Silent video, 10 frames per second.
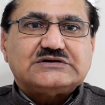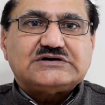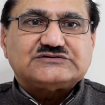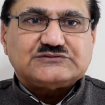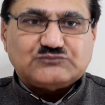
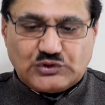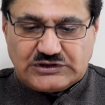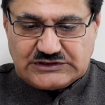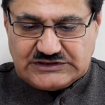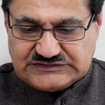Hazrat
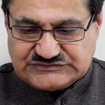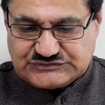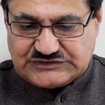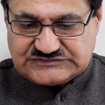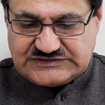Maulana has
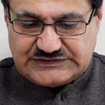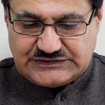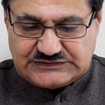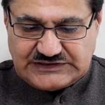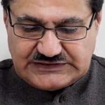
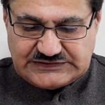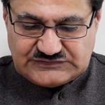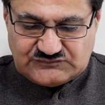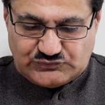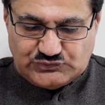translated that
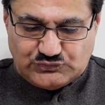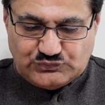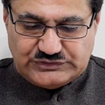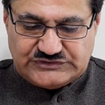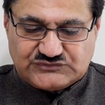as, for
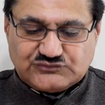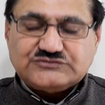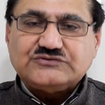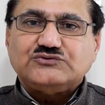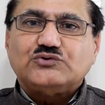you is
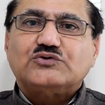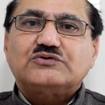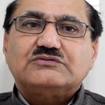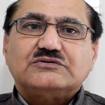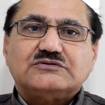
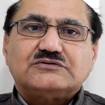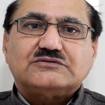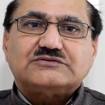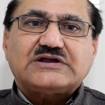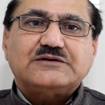your
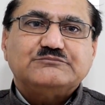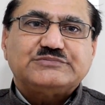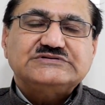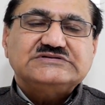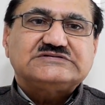
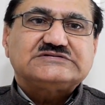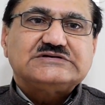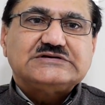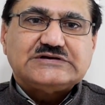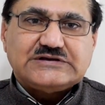recompense
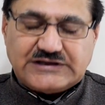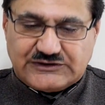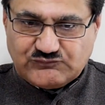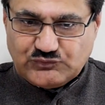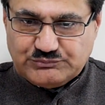
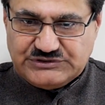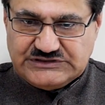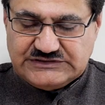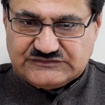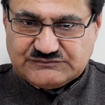and for
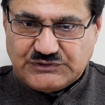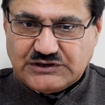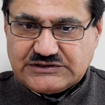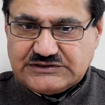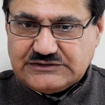me is
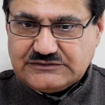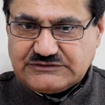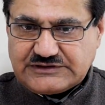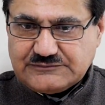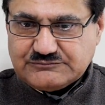my
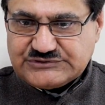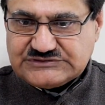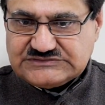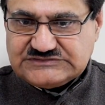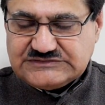
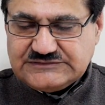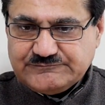recompense.